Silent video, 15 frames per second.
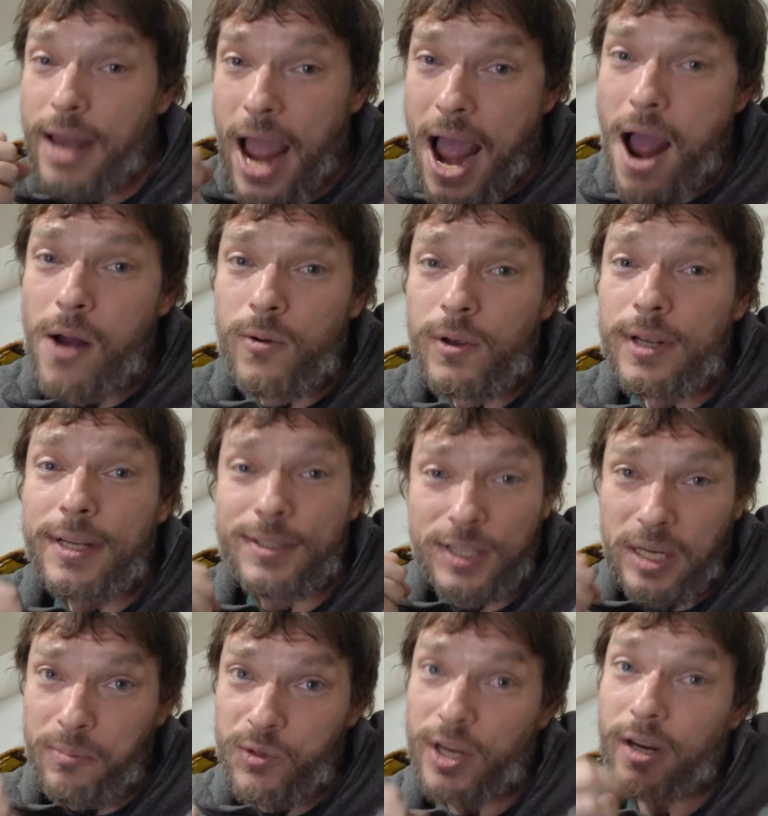Now
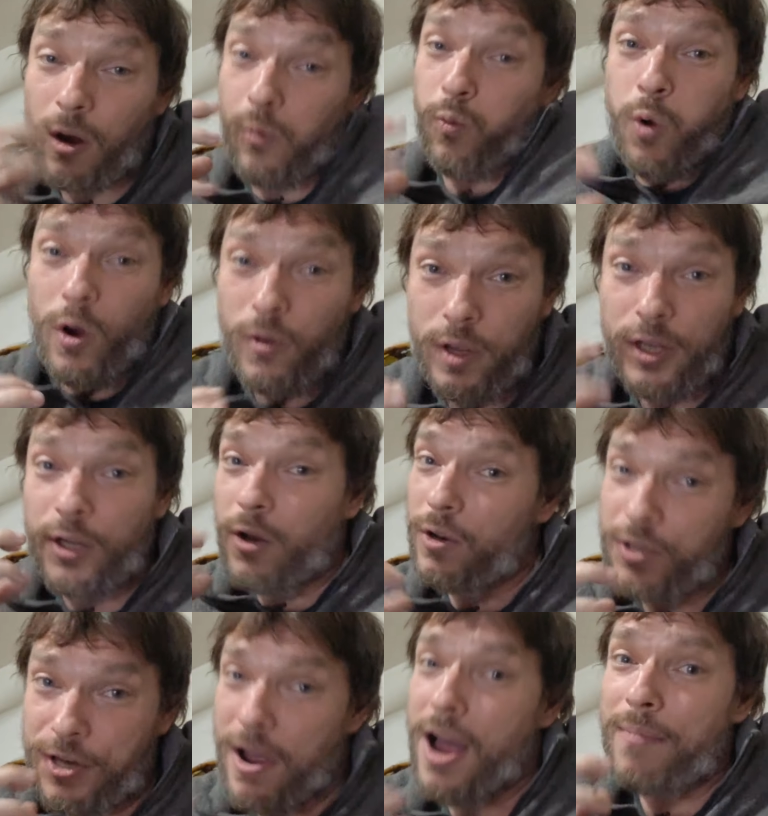seems like a really
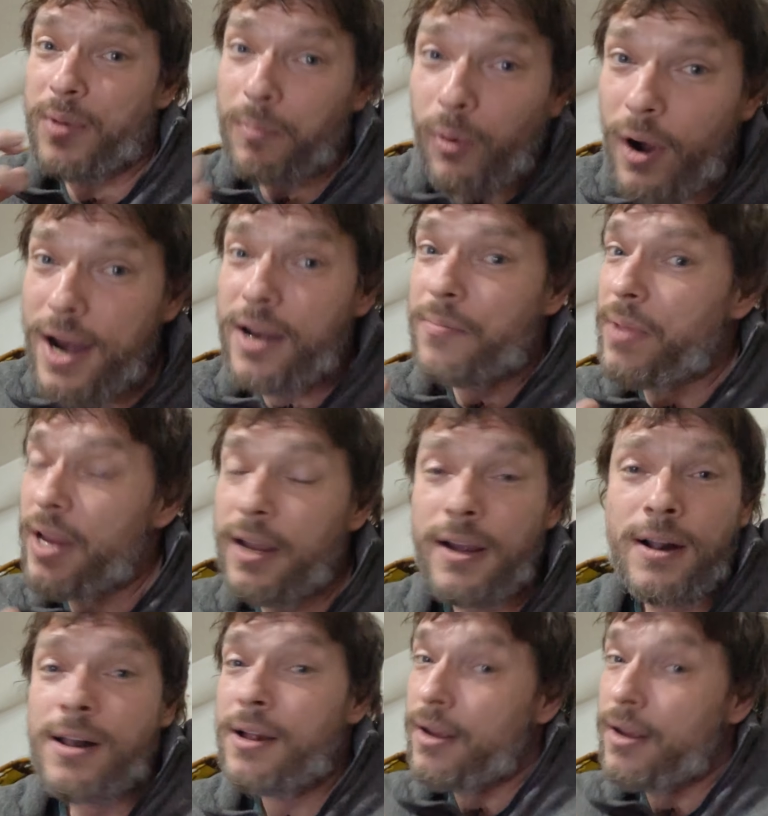good time to pray to me.